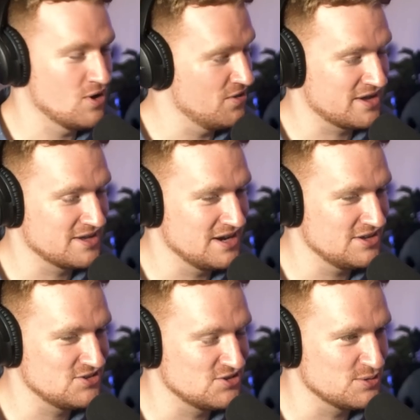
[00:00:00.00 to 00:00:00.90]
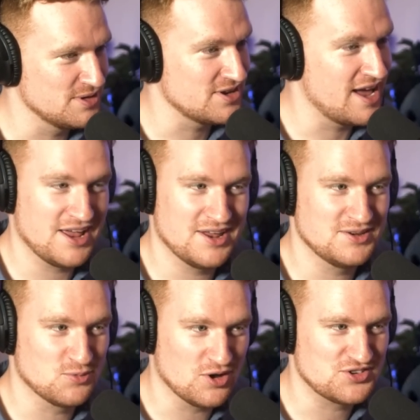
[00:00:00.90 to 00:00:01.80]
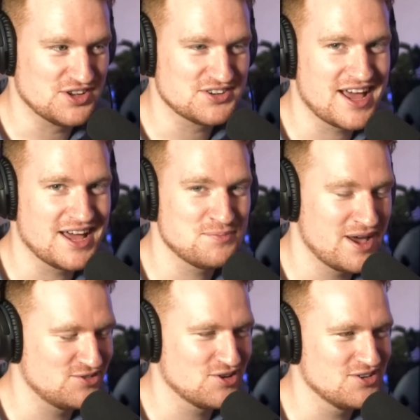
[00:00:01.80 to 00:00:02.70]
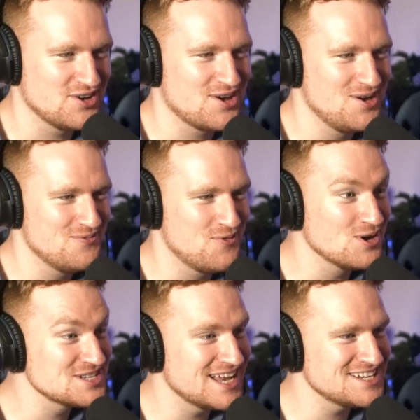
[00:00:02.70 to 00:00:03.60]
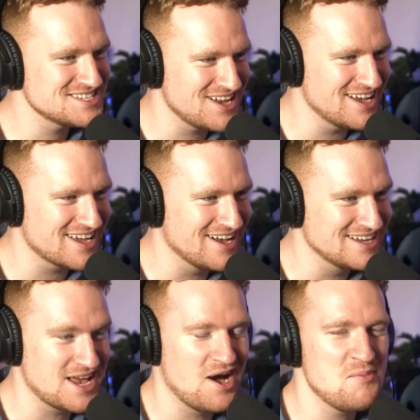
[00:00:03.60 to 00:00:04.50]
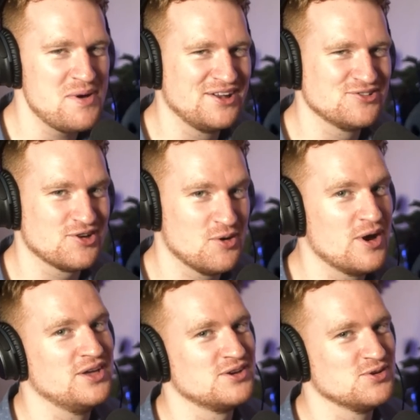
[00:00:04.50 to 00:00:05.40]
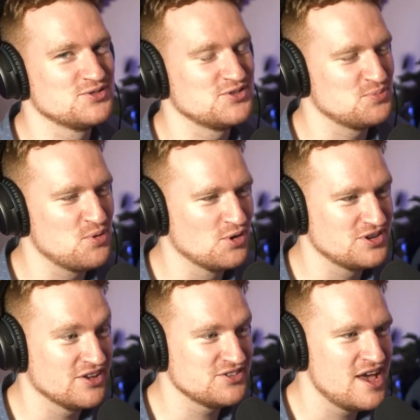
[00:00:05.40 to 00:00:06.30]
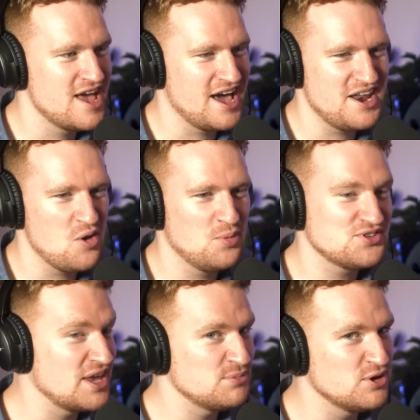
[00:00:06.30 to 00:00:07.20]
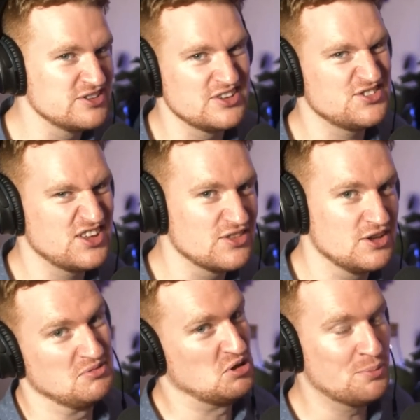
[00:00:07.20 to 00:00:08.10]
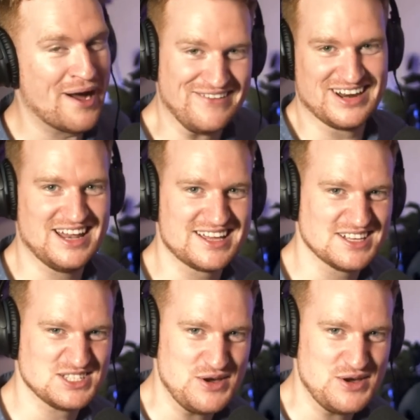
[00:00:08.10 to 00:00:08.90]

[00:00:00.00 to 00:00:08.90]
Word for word: Well, they can listen to it and watch it at patreon.com forward slash sci Sci Guys, our Patreon, where you can also support us and help us keep doing this thing that you apparently like us